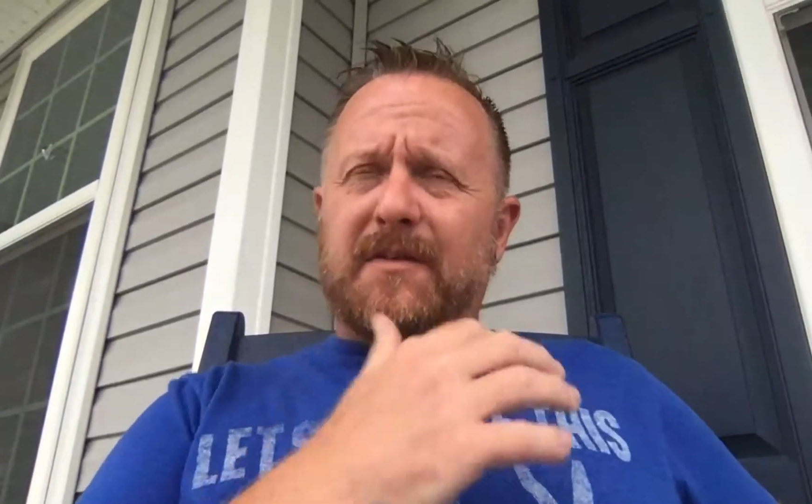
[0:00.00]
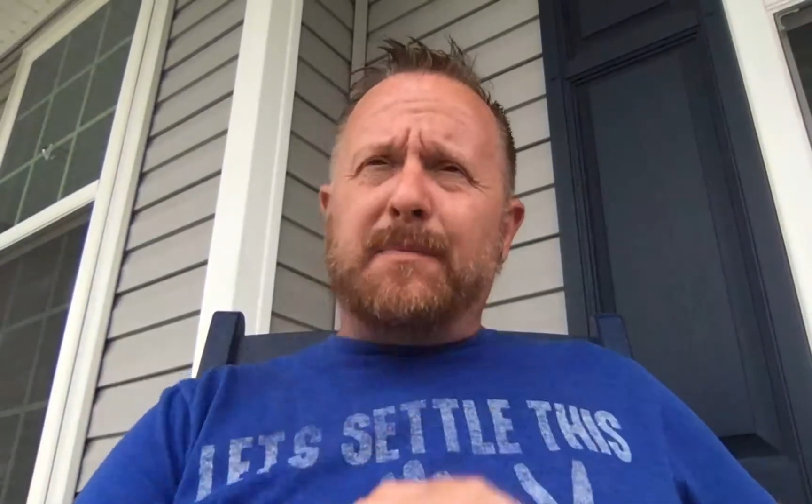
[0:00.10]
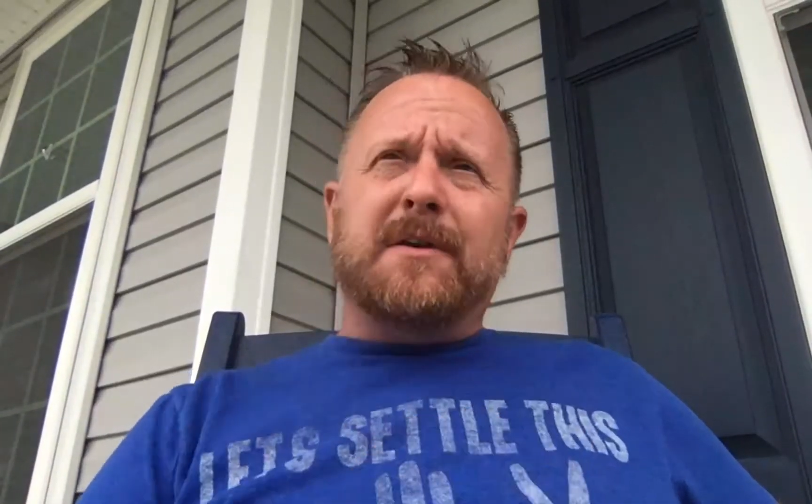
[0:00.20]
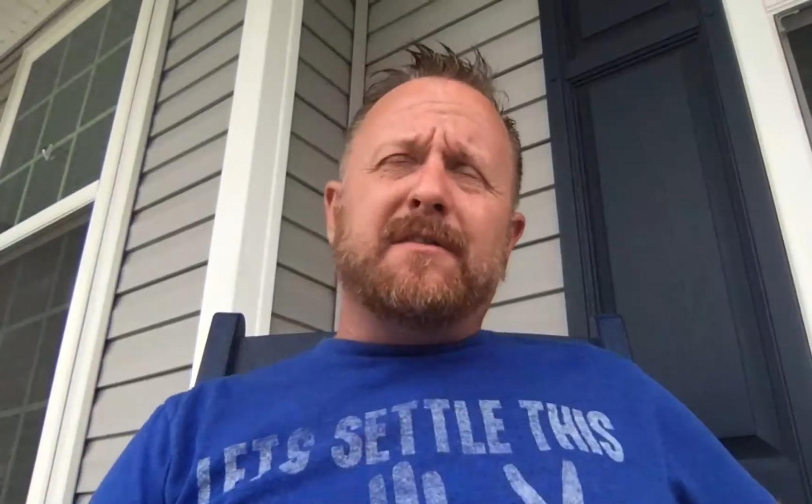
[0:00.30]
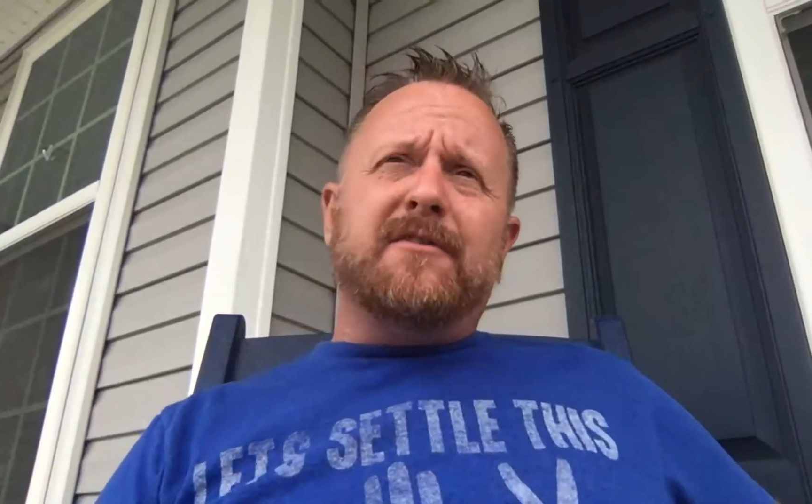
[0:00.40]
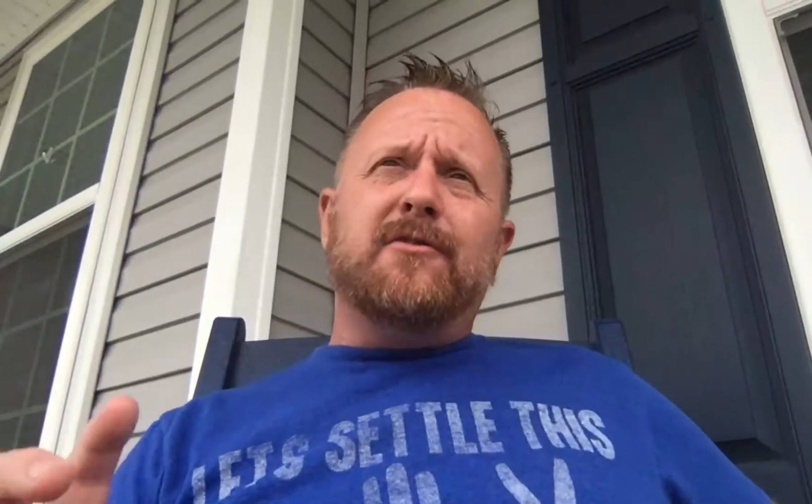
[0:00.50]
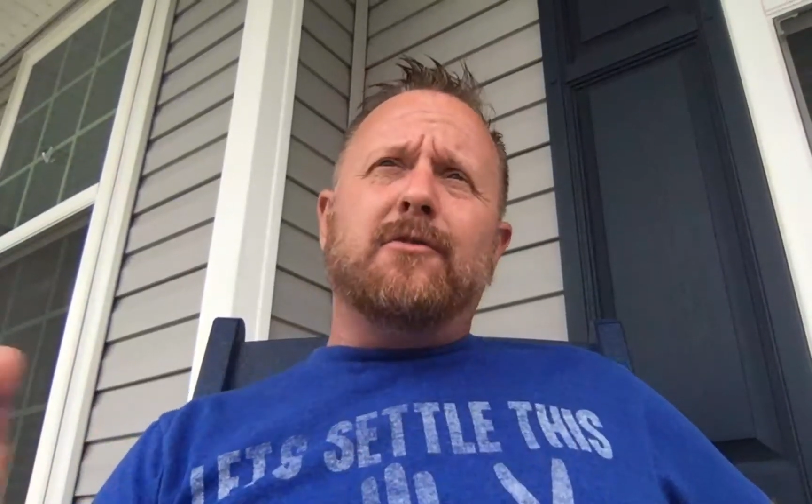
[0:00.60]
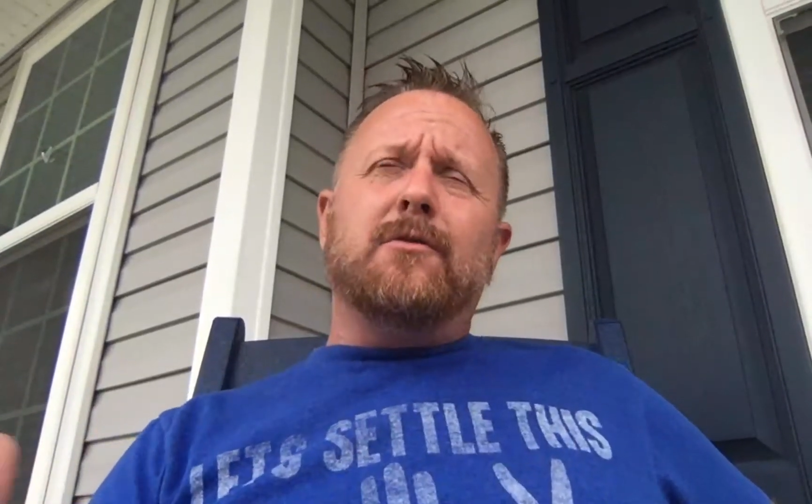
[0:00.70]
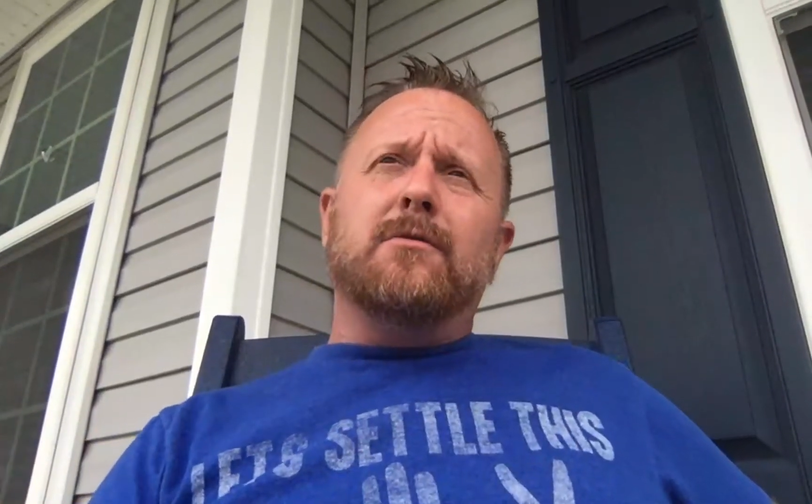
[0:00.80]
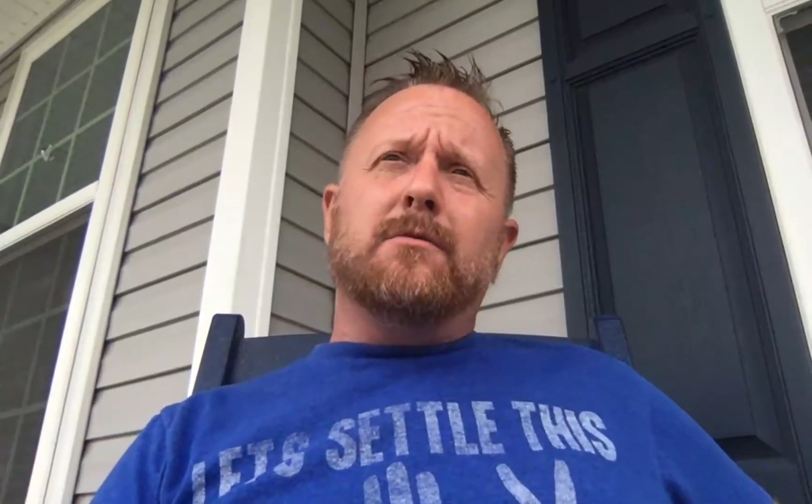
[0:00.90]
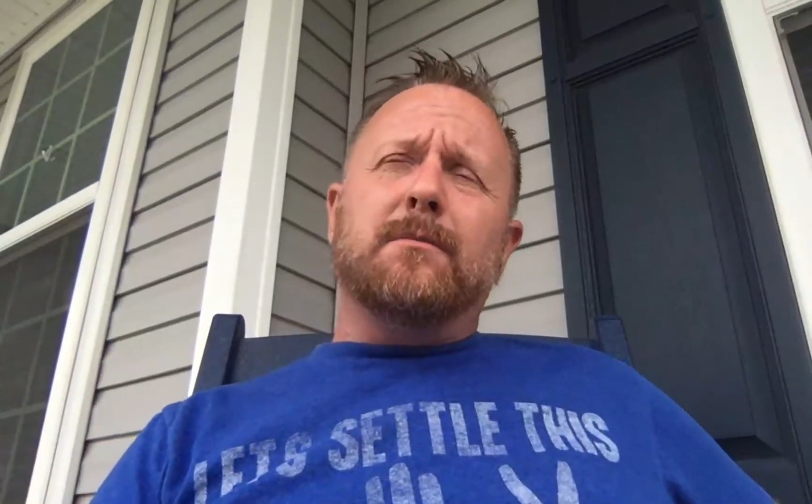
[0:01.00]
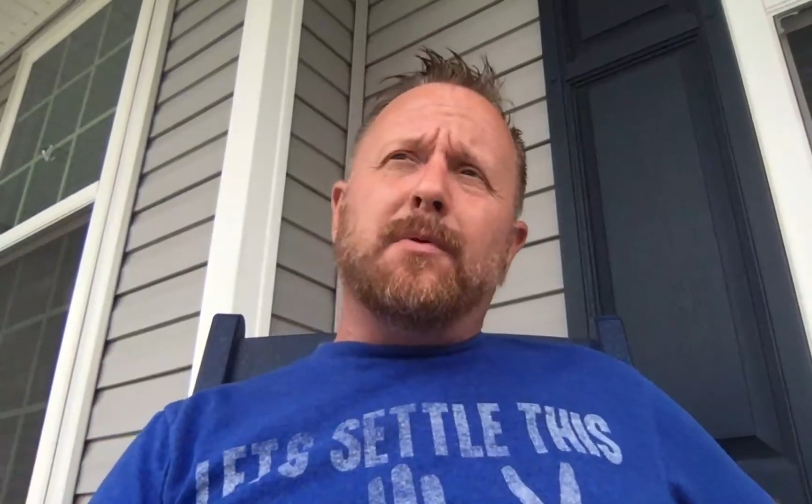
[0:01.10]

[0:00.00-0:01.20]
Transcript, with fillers: Philippians 2,